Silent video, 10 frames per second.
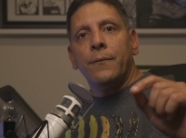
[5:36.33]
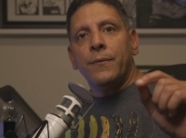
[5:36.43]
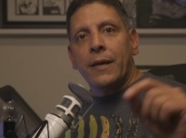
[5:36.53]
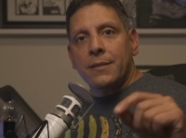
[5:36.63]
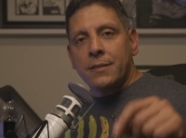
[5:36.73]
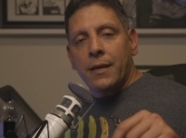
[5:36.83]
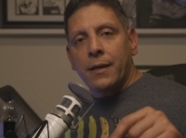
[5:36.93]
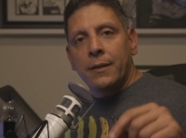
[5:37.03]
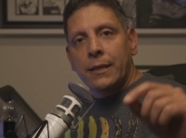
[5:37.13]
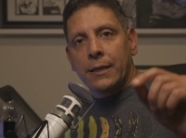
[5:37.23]
that
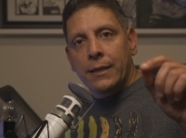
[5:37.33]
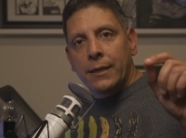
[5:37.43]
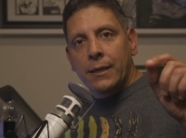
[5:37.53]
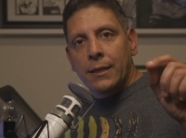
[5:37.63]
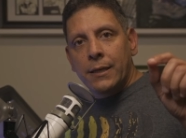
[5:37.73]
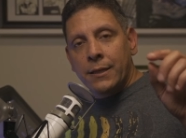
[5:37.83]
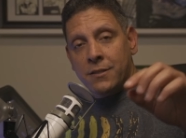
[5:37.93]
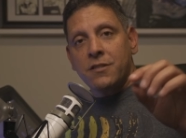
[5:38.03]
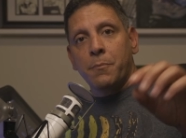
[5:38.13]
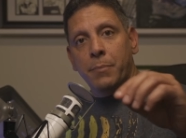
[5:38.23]
said,
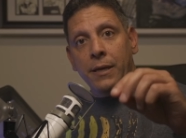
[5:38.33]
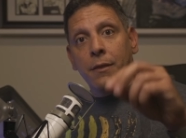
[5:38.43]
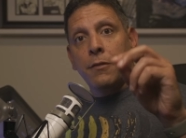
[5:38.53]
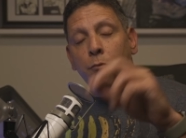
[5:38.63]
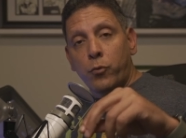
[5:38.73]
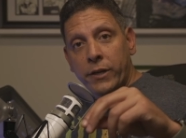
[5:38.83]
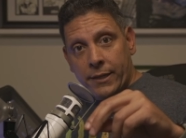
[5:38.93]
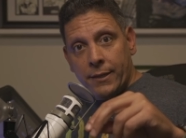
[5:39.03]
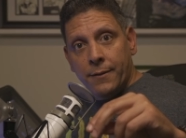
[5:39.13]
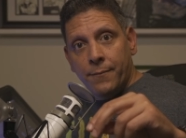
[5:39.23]
"It's the big
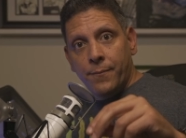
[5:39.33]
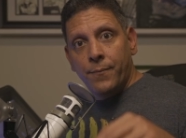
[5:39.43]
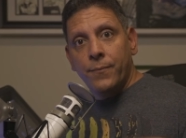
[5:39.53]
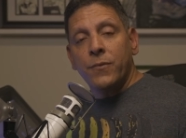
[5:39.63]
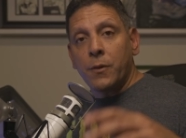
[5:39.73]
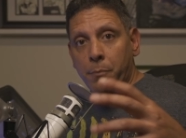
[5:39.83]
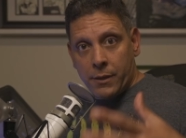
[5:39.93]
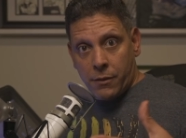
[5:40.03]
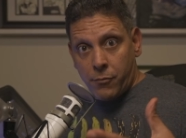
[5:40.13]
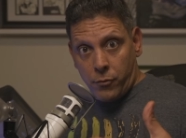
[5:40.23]
three. The
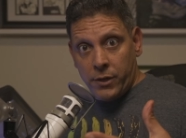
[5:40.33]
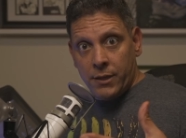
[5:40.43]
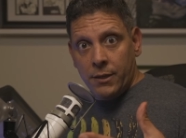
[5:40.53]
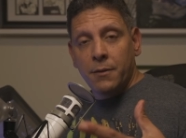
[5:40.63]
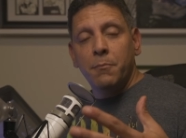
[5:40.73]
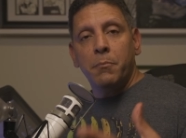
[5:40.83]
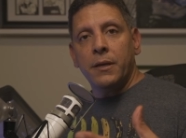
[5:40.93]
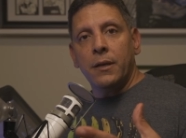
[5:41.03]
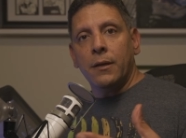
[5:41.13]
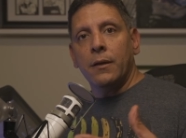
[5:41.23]
big three
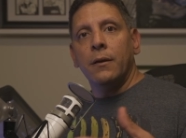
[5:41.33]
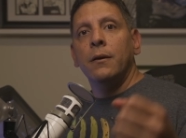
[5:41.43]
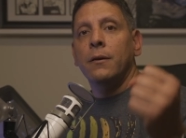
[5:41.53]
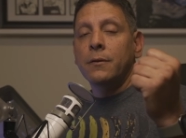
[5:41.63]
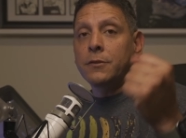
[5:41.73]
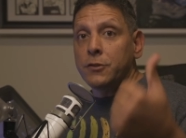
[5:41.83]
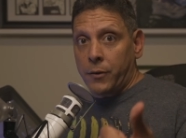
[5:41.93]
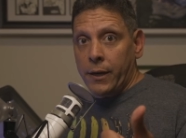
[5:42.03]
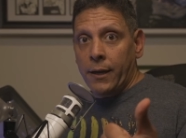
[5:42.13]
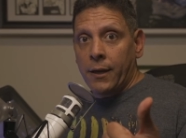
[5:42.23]
being
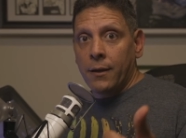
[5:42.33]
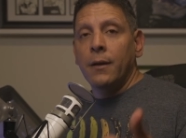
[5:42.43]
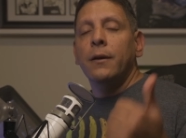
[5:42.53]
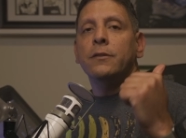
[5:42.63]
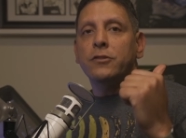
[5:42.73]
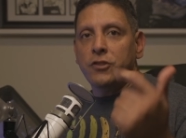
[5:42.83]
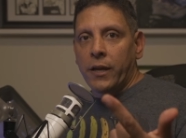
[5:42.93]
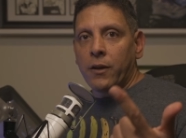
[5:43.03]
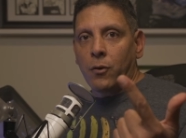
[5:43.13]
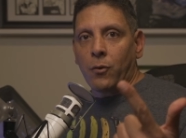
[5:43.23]
Drake,
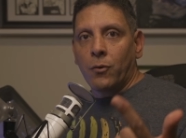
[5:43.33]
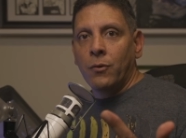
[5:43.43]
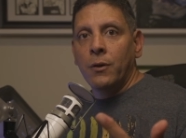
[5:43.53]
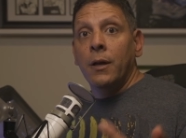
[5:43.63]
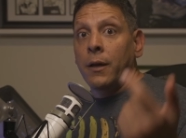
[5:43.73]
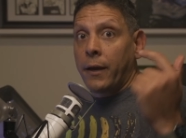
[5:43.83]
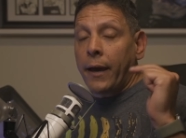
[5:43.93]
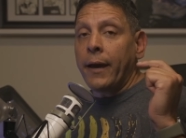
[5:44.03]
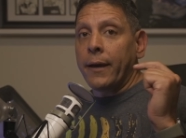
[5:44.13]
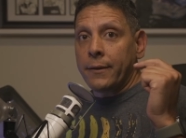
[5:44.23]
J. Cole,
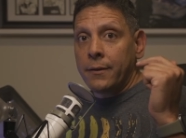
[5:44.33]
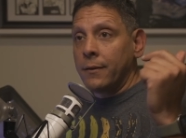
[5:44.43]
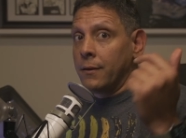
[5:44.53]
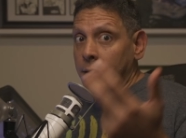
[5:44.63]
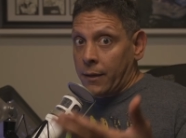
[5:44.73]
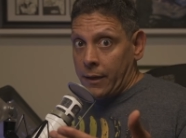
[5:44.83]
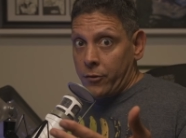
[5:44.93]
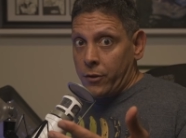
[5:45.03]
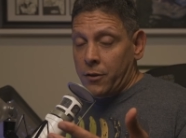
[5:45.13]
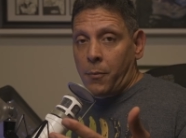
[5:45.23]
and
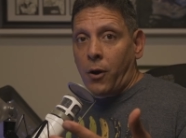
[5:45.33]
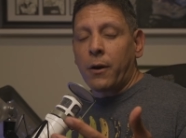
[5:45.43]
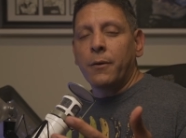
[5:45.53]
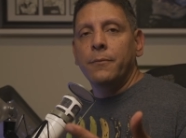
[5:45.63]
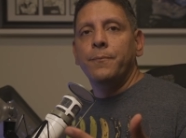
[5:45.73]
Kendrick Lamar."